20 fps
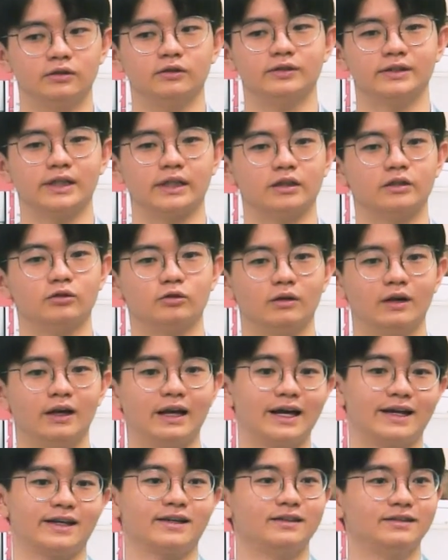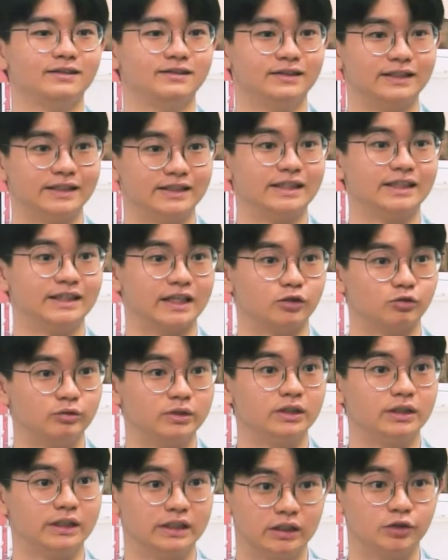started to like this industry,
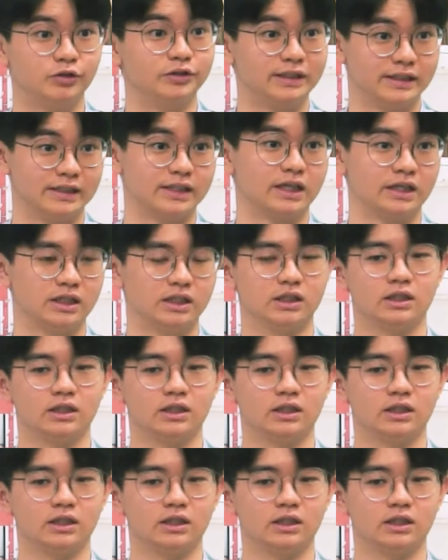the interior design.